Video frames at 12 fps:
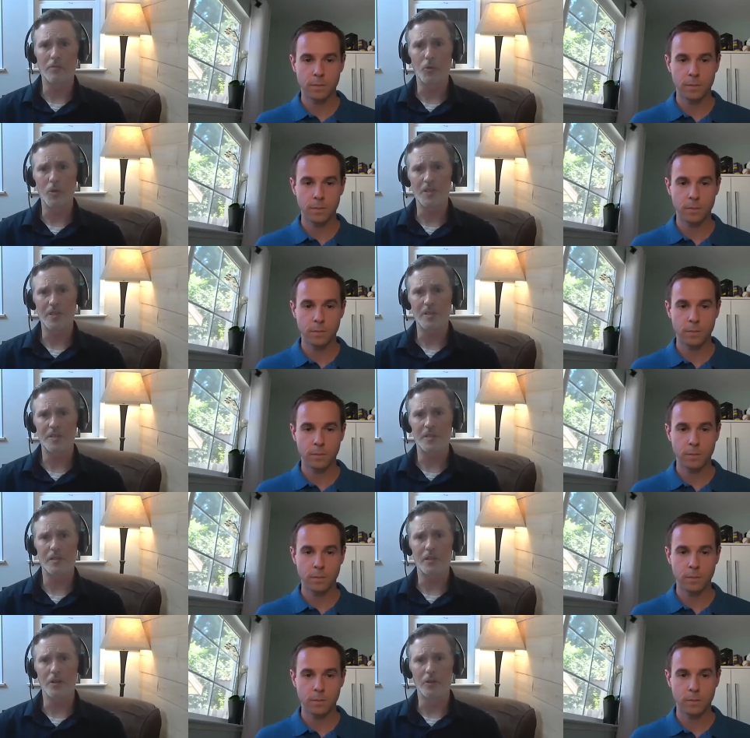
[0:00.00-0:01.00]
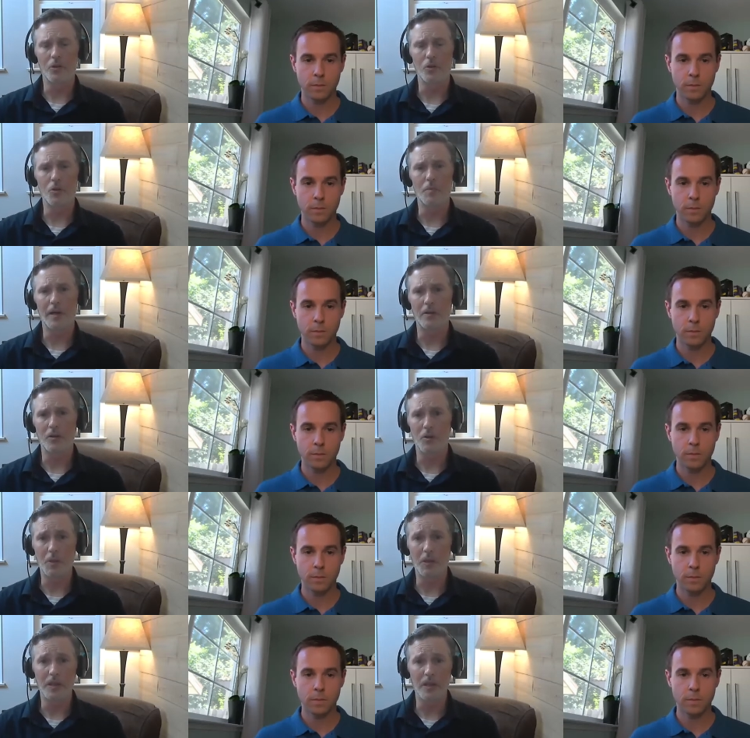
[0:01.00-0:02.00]
Speaker 1: voices and, you know, who am I going to
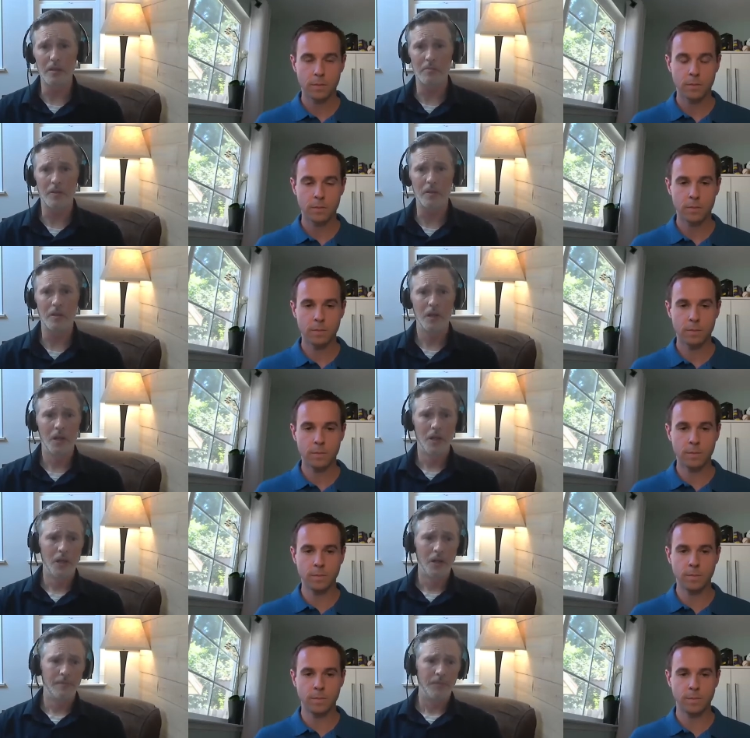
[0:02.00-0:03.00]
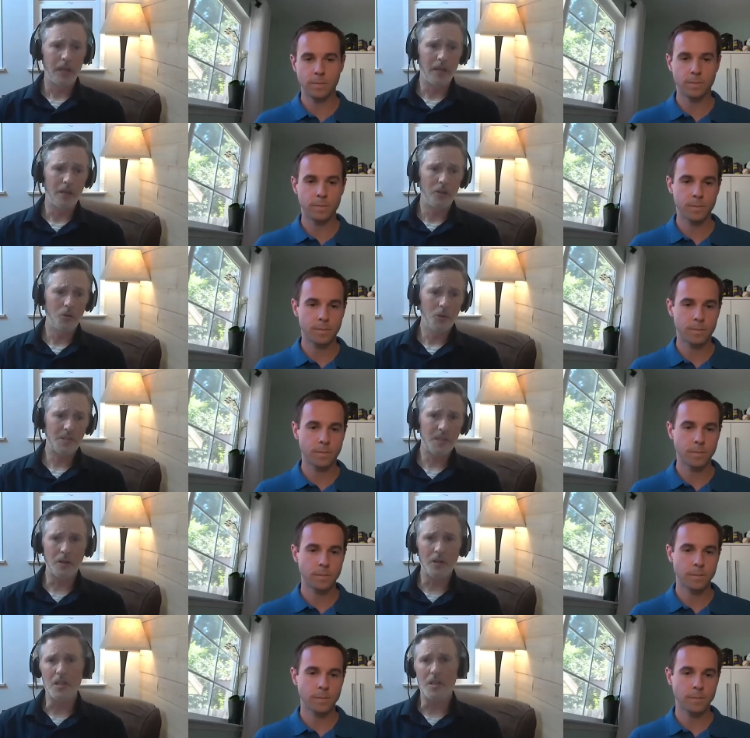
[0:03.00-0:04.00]
believe and and who is
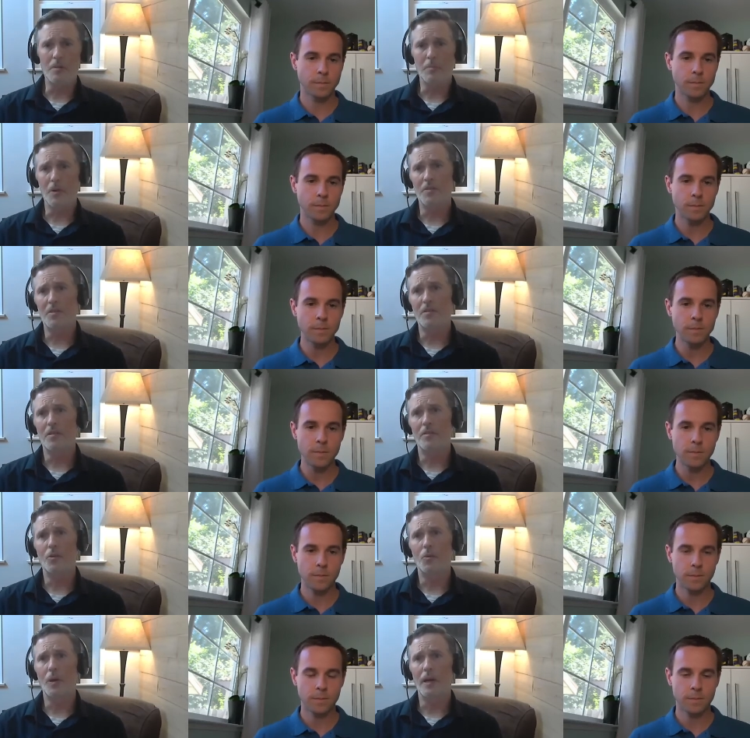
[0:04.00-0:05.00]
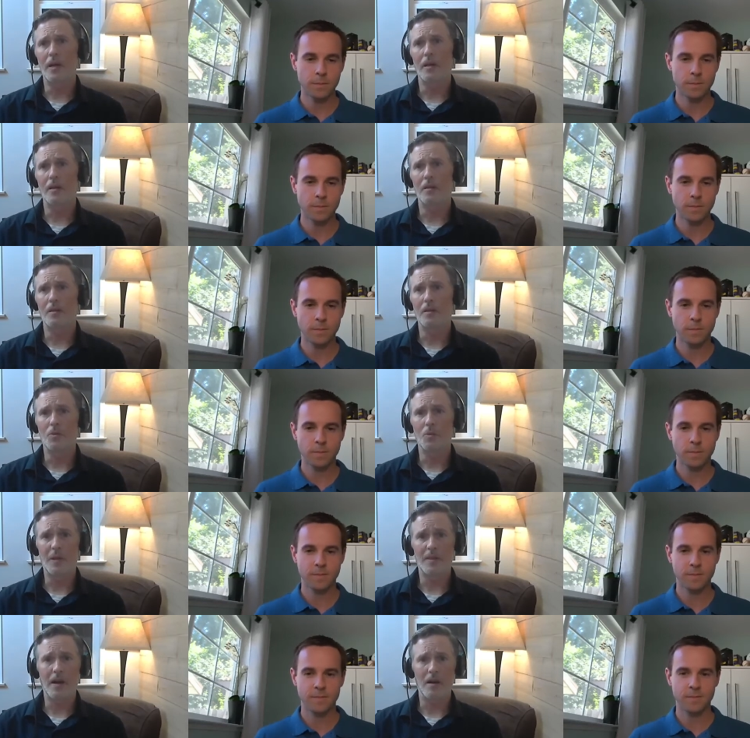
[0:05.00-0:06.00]
telling the numbers in such a way, you know,
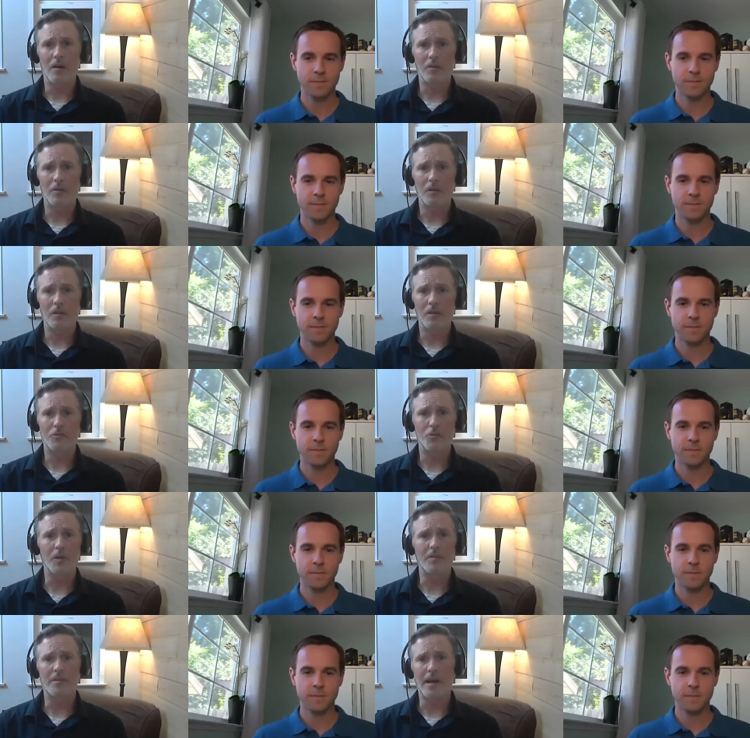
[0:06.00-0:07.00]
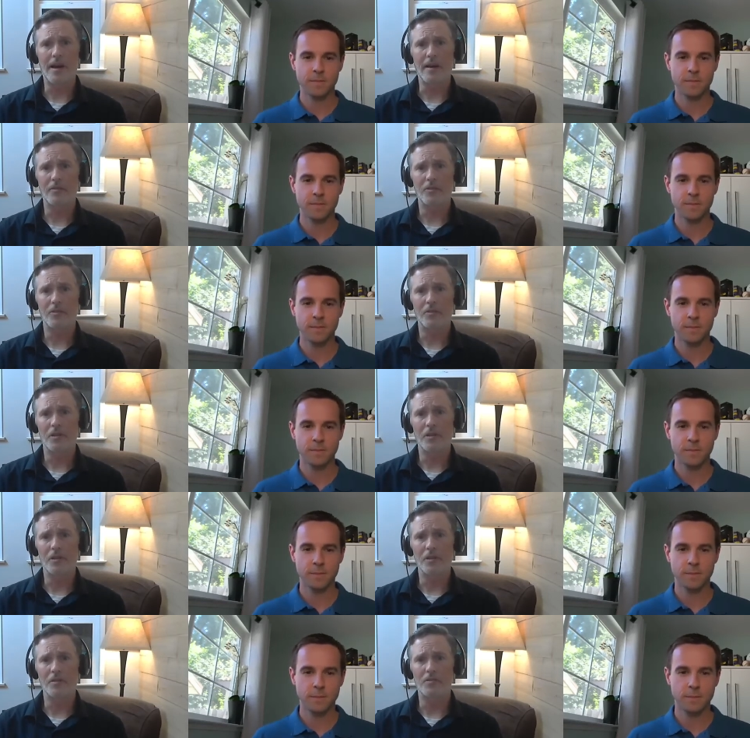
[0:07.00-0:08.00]
without the strings attached.
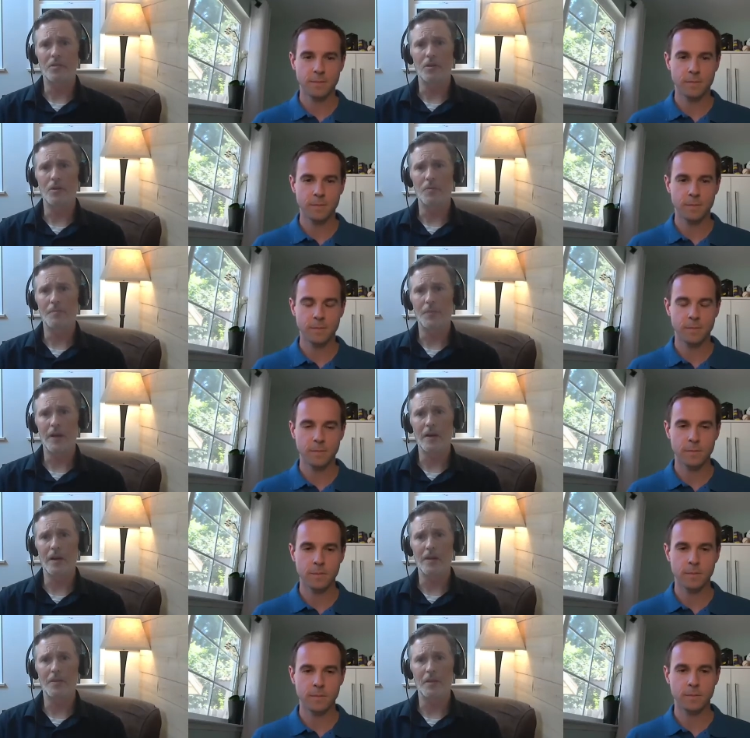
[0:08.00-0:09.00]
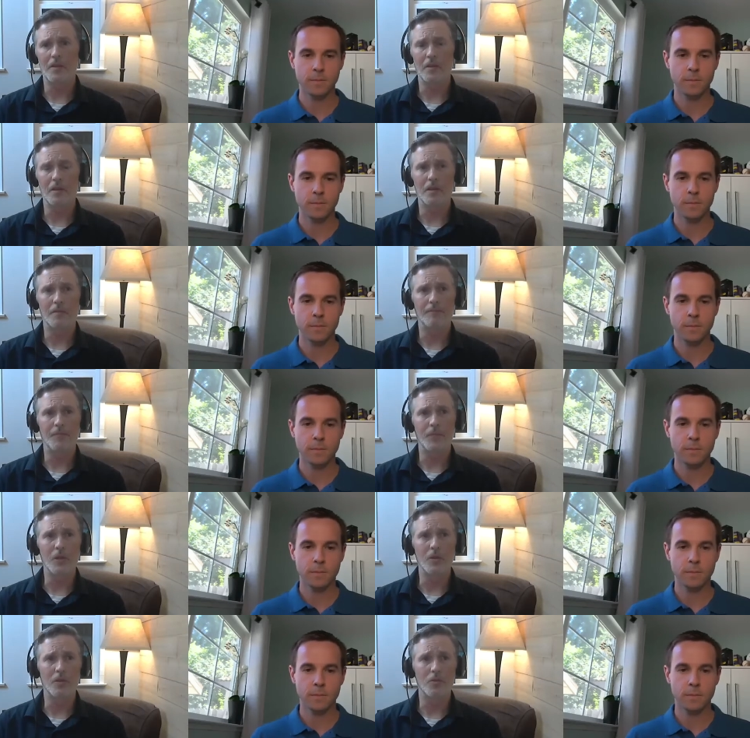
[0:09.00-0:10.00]
And, and so I, I think that,
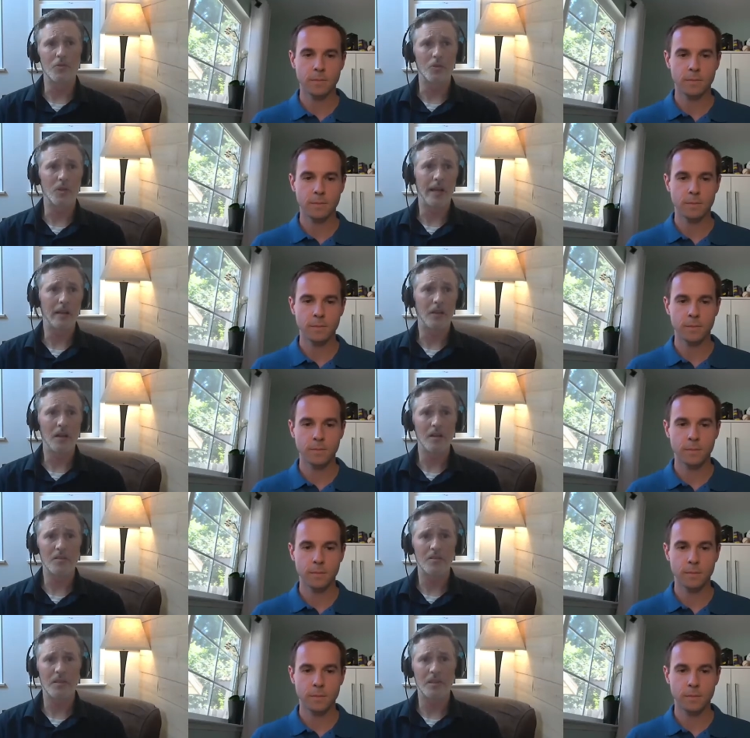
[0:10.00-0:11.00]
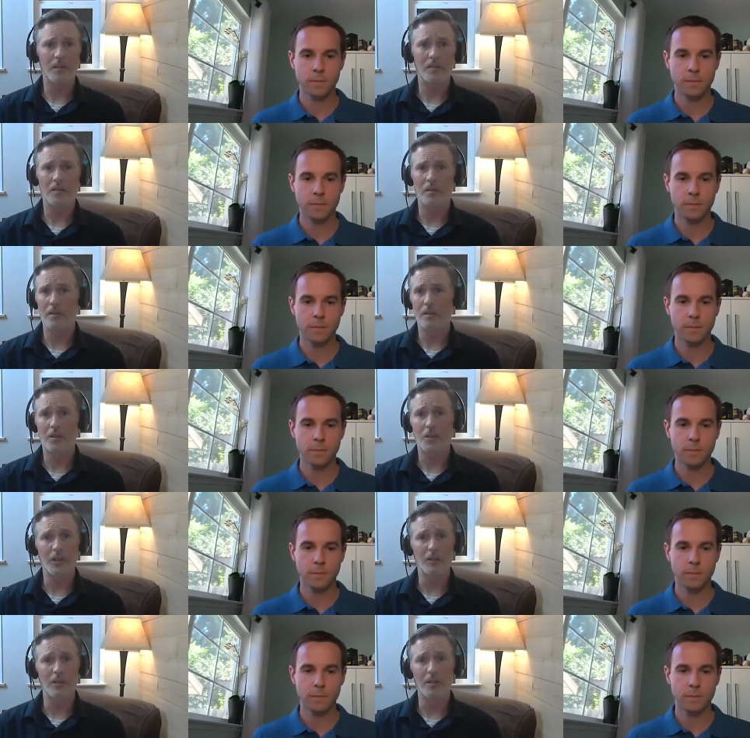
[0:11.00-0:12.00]
you know, there's certain headlines that they're
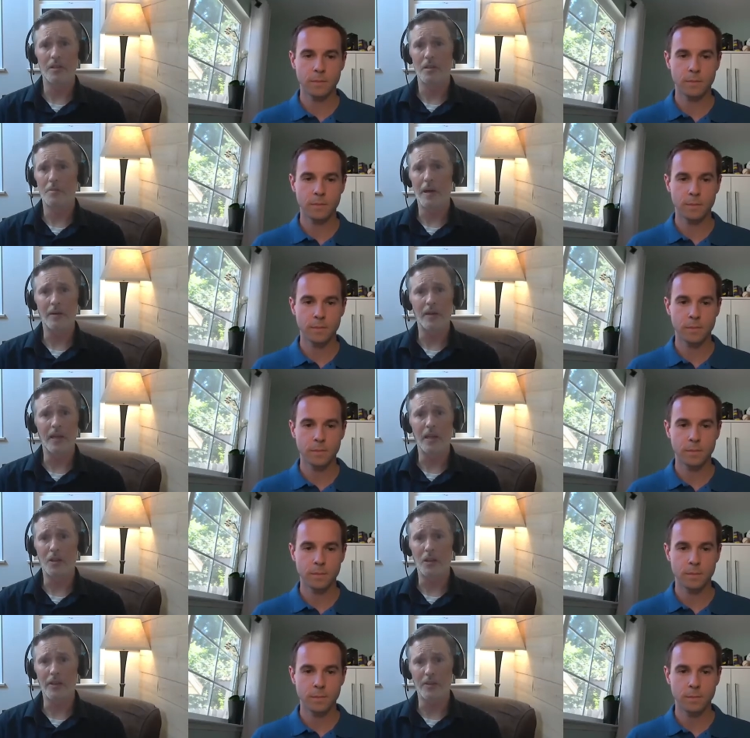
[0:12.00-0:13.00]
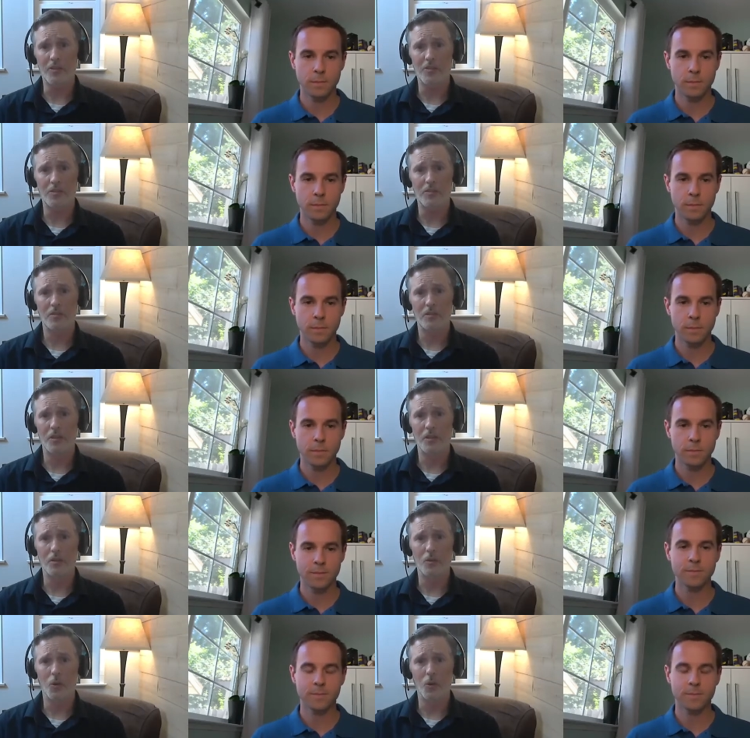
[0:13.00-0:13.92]
clearly about getting clicks, you know,